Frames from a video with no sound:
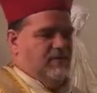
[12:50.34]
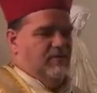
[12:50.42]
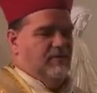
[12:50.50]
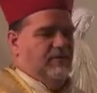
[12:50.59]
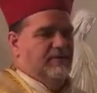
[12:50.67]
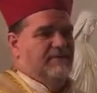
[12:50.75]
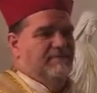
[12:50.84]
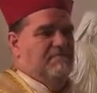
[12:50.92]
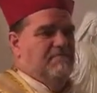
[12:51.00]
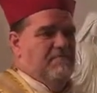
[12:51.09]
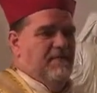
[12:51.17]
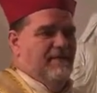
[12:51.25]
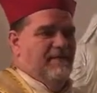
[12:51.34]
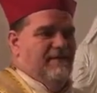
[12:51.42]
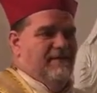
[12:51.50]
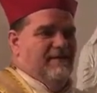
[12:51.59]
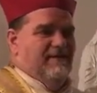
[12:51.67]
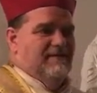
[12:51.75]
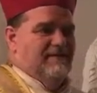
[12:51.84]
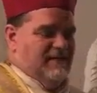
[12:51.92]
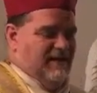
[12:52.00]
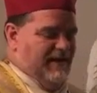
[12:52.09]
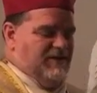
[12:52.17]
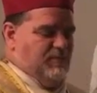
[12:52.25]
the Lord. His
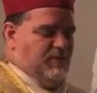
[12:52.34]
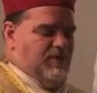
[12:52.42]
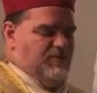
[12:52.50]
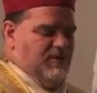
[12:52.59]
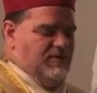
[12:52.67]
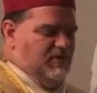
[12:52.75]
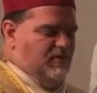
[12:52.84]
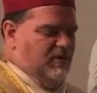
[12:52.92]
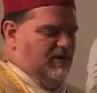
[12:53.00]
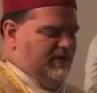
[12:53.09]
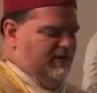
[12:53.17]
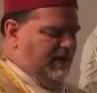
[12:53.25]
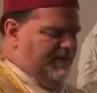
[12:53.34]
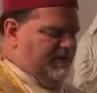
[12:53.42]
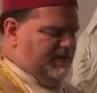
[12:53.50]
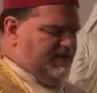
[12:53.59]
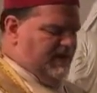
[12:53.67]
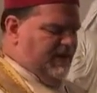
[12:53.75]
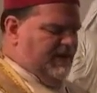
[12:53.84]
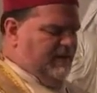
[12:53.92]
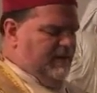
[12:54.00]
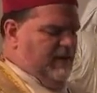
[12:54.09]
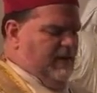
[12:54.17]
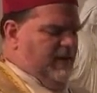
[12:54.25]
last words were, Lord, let not this
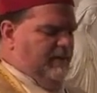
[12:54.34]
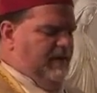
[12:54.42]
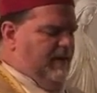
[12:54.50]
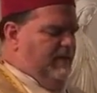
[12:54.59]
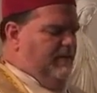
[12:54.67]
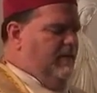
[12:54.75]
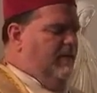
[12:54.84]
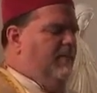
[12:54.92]
sin be